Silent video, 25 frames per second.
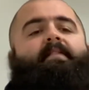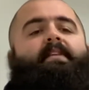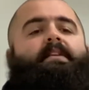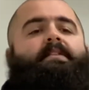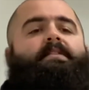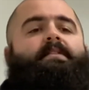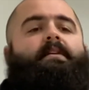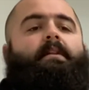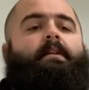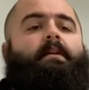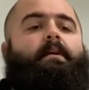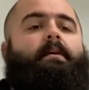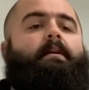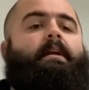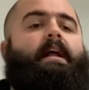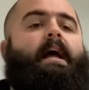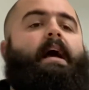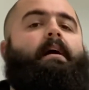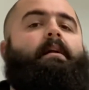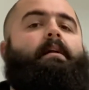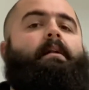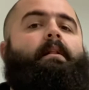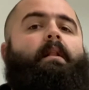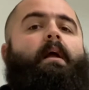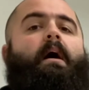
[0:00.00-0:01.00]
to learn how
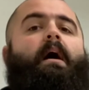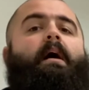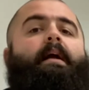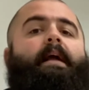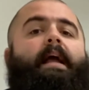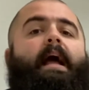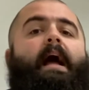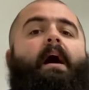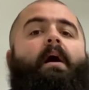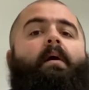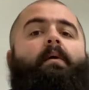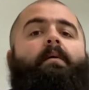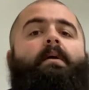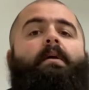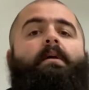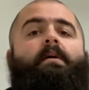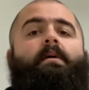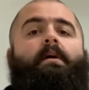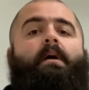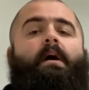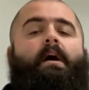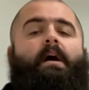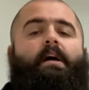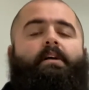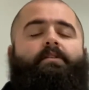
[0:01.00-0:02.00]
to lock out
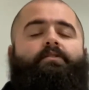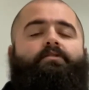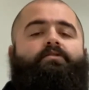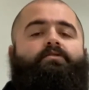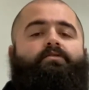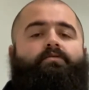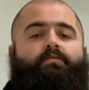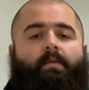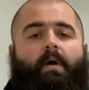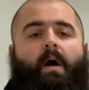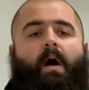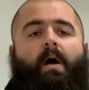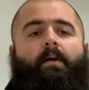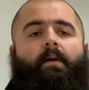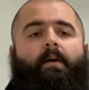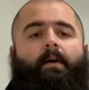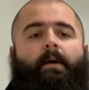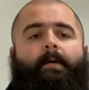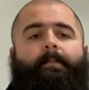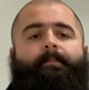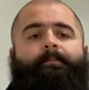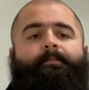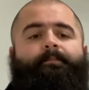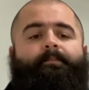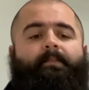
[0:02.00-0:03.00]

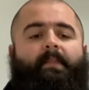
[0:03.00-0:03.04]
stronger.